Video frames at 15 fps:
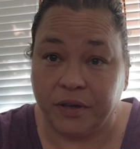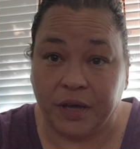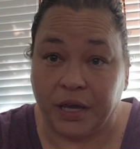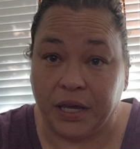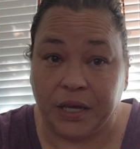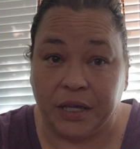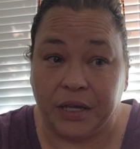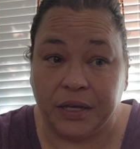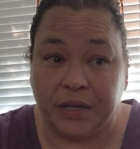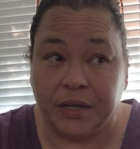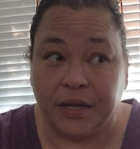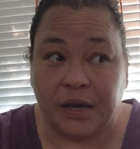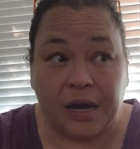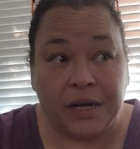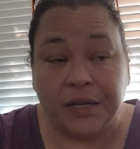
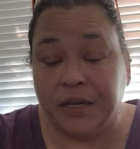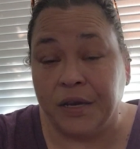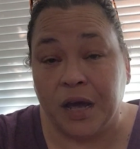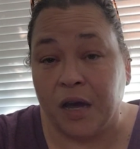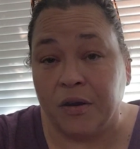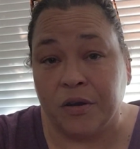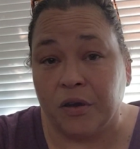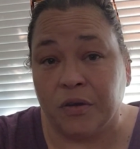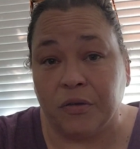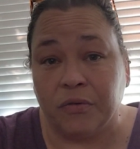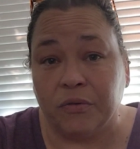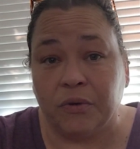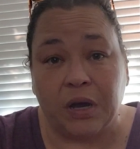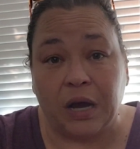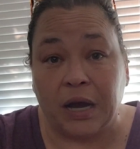and I did not know
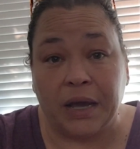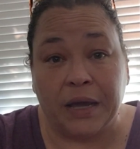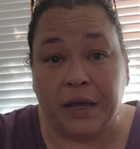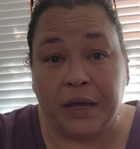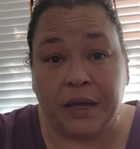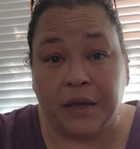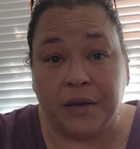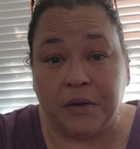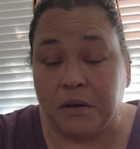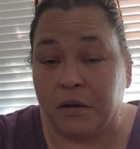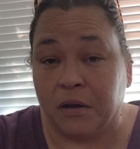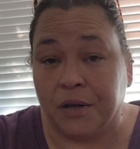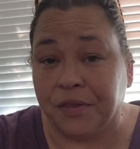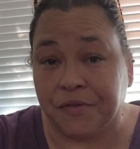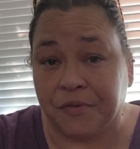I had
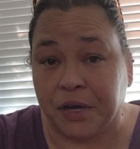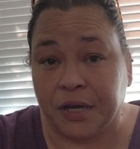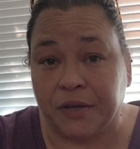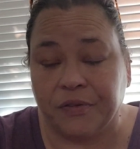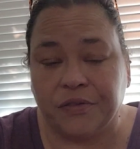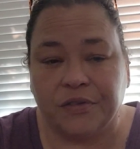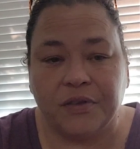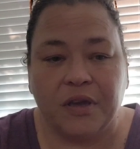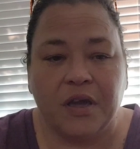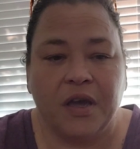arthritis.